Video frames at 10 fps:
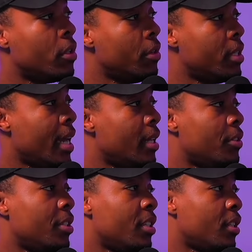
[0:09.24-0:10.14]
of those
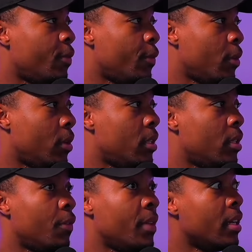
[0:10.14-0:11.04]
standards, she doesn't fulfill
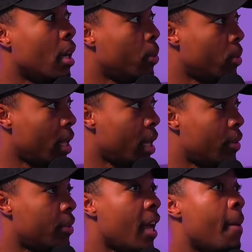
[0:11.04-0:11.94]
herself. They're double
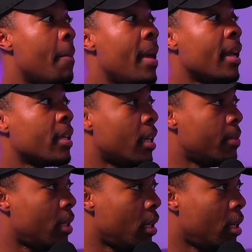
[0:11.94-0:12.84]
standards, and men
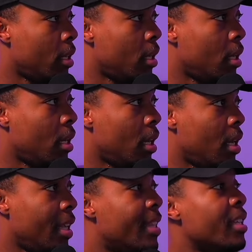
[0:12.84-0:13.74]
accept it.
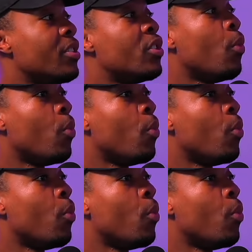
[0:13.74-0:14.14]
This is the